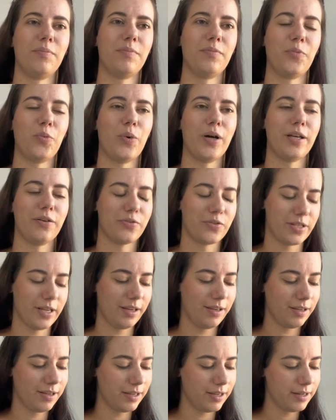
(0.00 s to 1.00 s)
way of
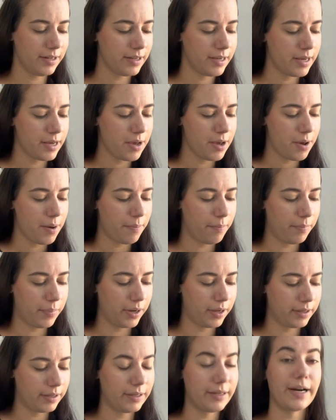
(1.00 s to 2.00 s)
saying it.
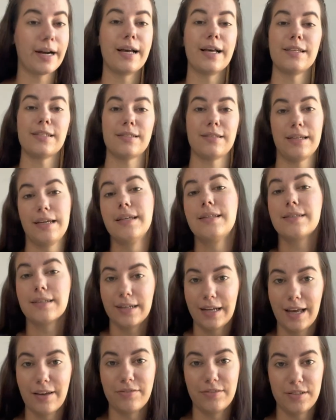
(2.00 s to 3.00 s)
But it's
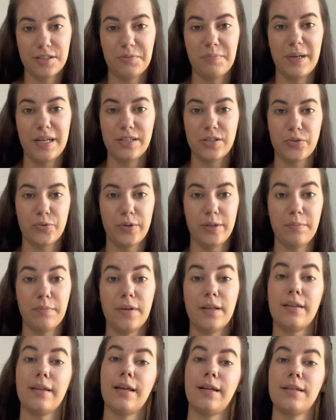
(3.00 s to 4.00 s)
an evidence-based
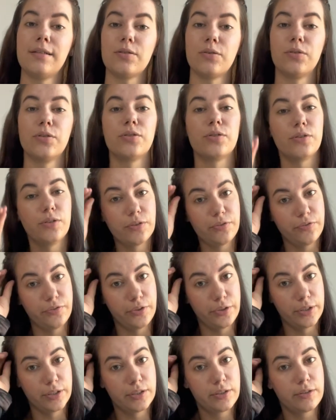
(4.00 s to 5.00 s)
treatment, and it's also the
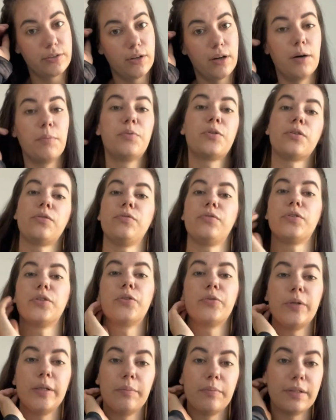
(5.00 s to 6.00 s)
first option for
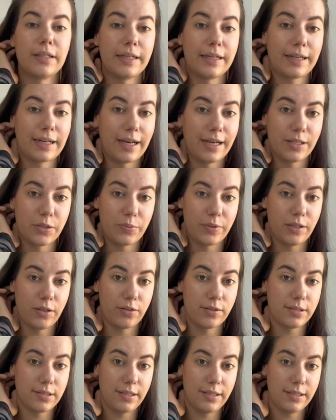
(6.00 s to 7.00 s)
treatment in clients with
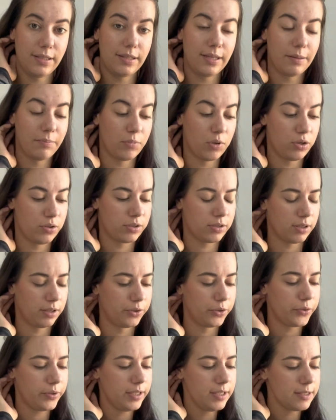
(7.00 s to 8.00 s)
OCD in most
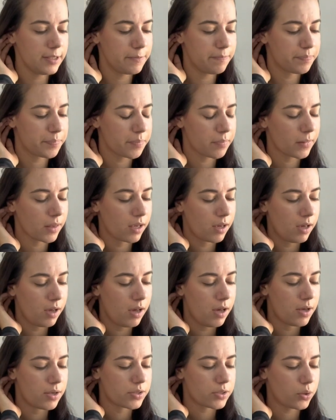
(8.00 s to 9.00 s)
countries.
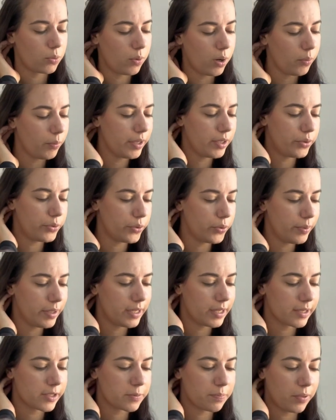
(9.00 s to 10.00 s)
So what we do
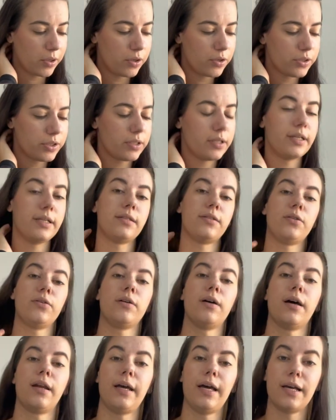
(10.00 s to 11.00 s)
with exposure is
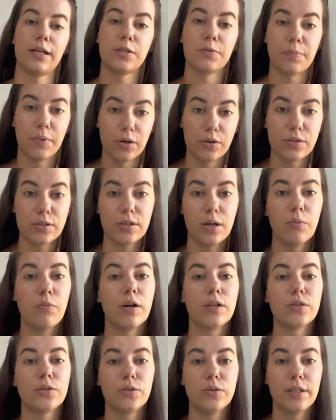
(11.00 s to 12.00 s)
you're going to expose
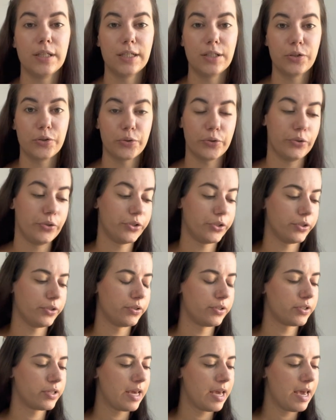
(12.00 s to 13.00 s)
someone to the
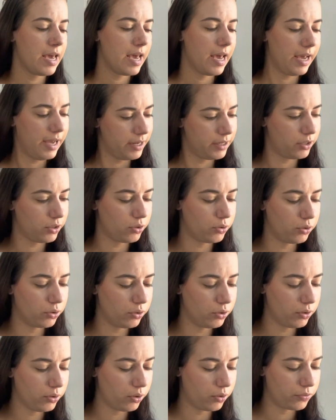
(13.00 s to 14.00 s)
intrusions. And the
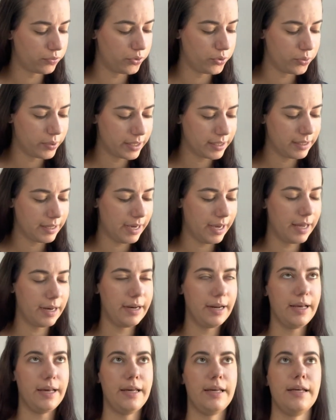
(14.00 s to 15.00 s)
goal of doing
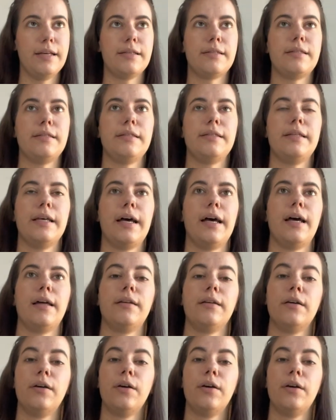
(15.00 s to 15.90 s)
that is that